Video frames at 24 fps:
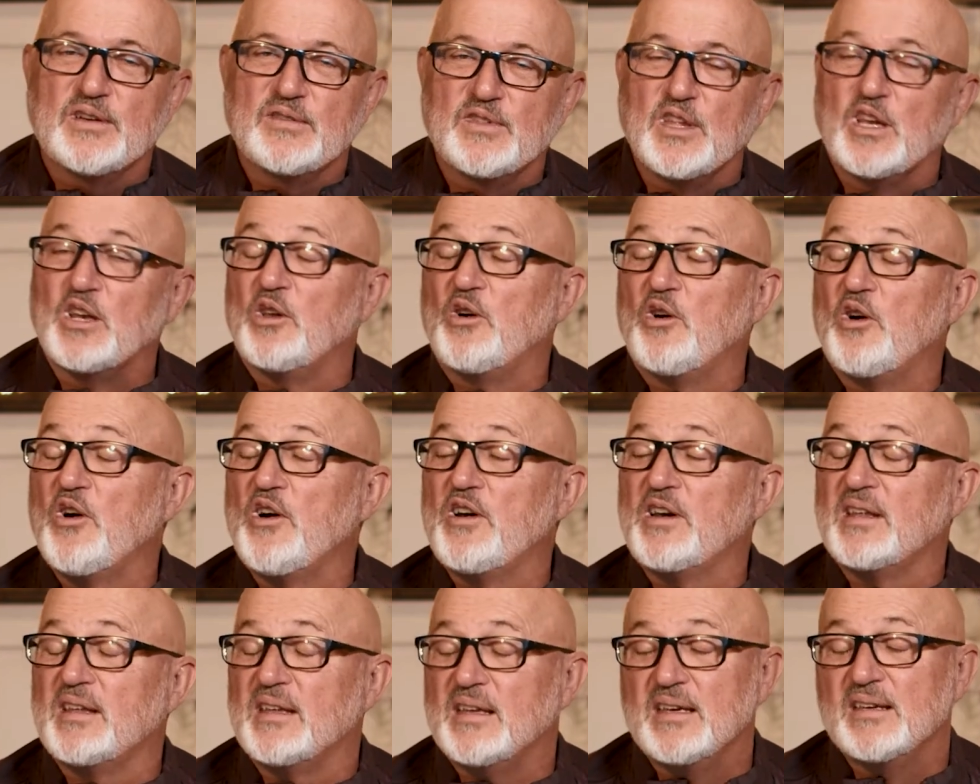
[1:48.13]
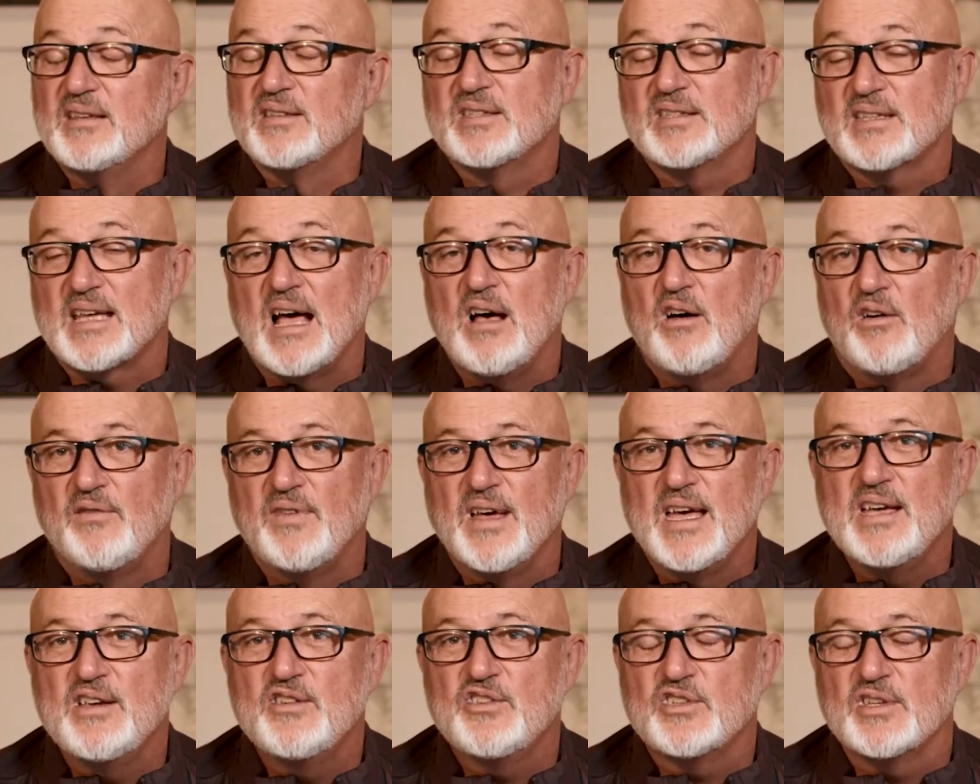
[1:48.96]
The Lord is
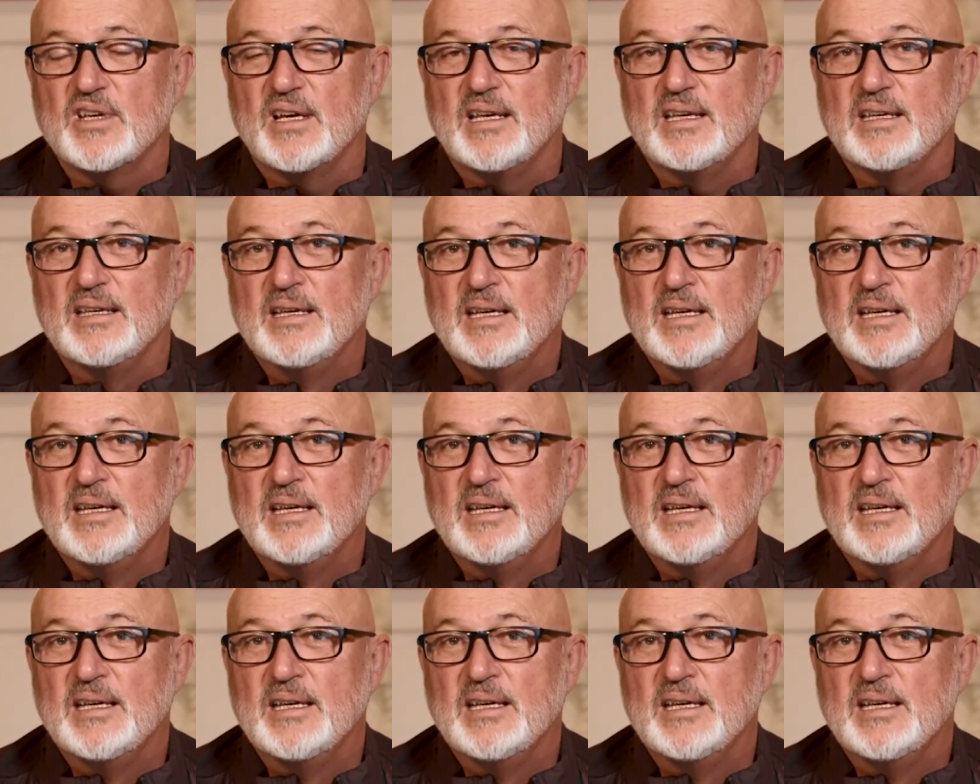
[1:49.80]
salvation.